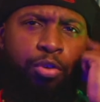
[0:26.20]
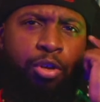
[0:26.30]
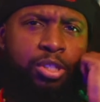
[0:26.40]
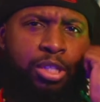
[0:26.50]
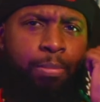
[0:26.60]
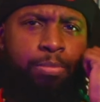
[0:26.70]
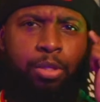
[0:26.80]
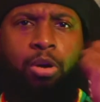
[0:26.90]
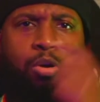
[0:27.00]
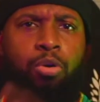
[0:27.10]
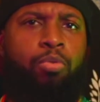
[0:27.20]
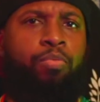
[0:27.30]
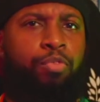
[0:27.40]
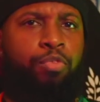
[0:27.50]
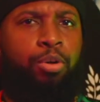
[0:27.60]
do the reverse step to
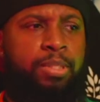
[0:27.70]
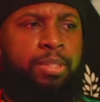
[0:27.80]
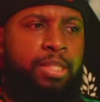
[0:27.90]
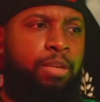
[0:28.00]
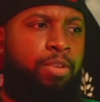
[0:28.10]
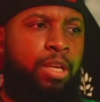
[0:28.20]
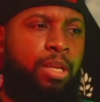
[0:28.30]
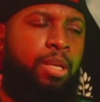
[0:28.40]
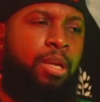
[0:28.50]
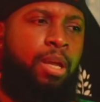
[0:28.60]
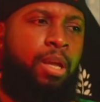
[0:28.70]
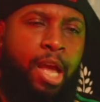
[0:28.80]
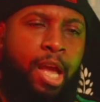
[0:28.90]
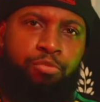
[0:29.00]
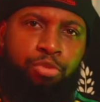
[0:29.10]
go film to TV,
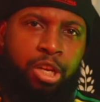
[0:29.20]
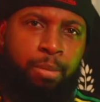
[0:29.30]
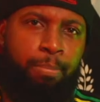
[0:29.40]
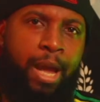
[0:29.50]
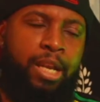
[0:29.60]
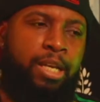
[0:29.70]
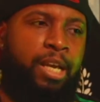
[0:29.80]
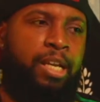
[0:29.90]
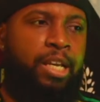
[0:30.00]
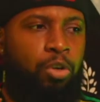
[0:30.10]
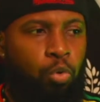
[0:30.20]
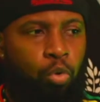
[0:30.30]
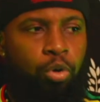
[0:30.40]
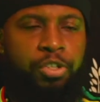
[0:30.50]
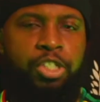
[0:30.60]
and really patterned it. And
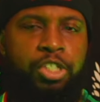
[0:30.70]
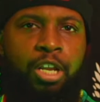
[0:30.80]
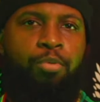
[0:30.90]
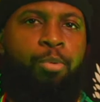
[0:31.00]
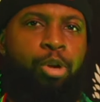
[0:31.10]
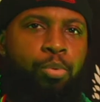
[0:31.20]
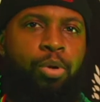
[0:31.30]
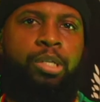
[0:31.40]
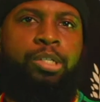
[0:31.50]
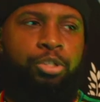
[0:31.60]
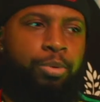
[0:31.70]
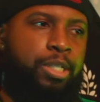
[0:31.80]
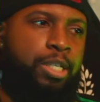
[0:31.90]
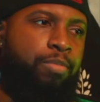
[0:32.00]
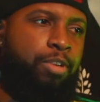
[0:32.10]
then all of a sudden, everybody wanted
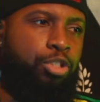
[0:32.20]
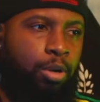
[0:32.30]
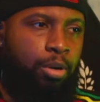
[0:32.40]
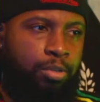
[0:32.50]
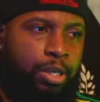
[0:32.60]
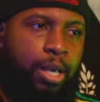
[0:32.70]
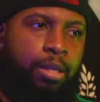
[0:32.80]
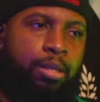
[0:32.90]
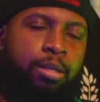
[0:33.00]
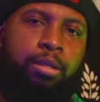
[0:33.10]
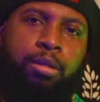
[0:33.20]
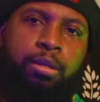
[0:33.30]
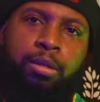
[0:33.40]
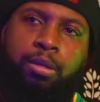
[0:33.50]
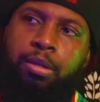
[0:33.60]
to do a TV show after that.
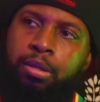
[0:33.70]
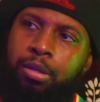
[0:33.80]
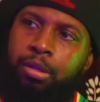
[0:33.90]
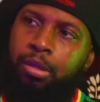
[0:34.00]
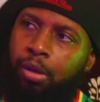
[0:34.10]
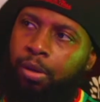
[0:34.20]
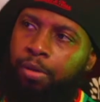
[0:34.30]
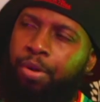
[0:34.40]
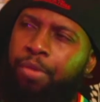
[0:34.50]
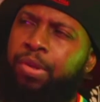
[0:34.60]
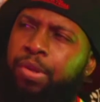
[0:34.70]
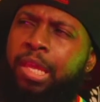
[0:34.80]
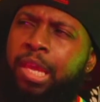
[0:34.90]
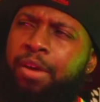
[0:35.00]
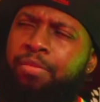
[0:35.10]
You know, I
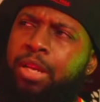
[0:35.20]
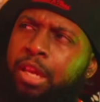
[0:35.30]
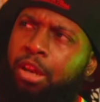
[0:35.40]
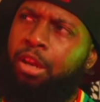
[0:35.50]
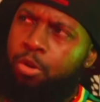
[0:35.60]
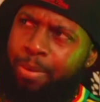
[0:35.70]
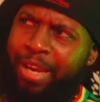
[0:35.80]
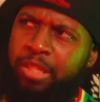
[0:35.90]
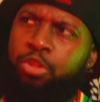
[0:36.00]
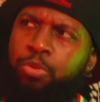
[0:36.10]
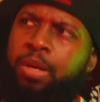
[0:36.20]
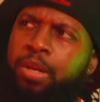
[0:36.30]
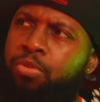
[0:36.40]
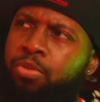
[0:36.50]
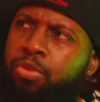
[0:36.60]
feel yeah, I feel like it goes back
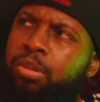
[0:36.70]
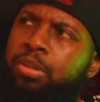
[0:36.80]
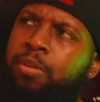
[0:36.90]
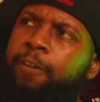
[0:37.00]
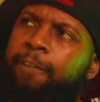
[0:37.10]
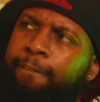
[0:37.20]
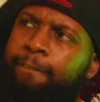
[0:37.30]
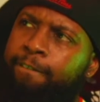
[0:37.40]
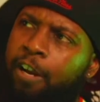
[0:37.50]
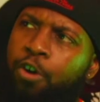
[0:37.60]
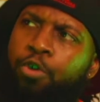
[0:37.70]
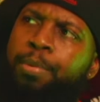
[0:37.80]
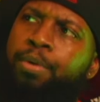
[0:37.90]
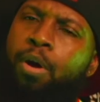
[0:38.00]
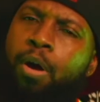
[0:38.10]
to 24.
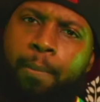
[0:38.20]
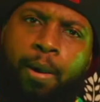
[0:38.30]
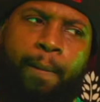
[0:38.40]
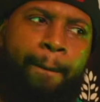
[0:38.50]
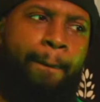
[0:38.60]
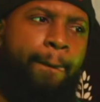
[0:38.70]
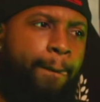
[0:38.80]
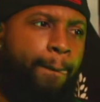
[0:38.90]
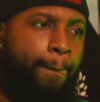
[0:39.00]
I could be wrong, but